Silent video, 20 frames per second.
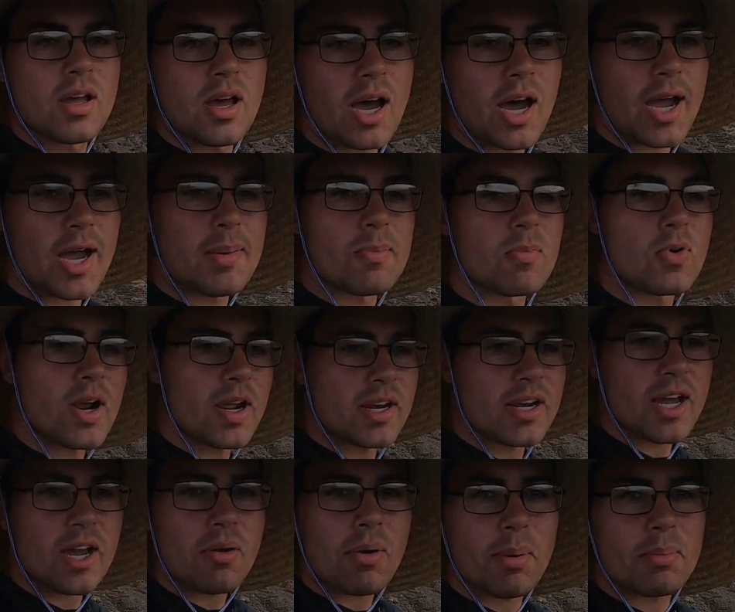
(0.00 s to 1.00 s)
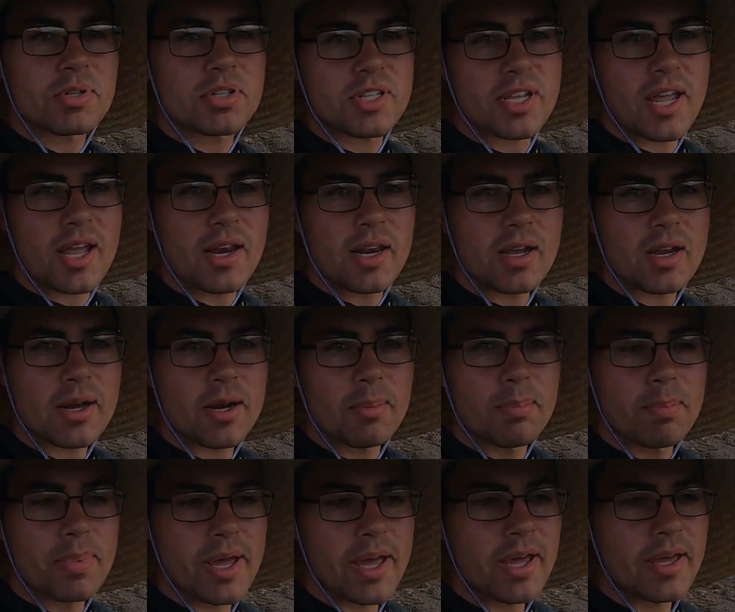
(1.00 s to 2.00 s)
right now I'm standing on a
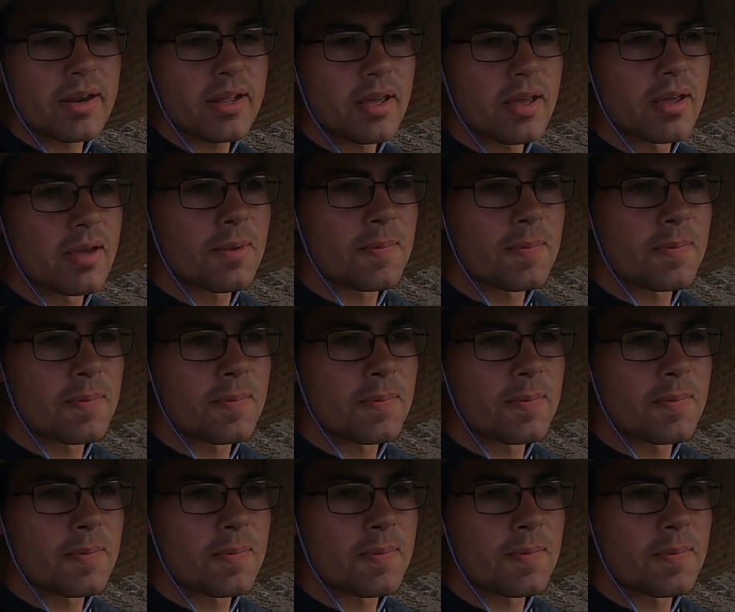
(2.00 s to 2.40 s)
bed,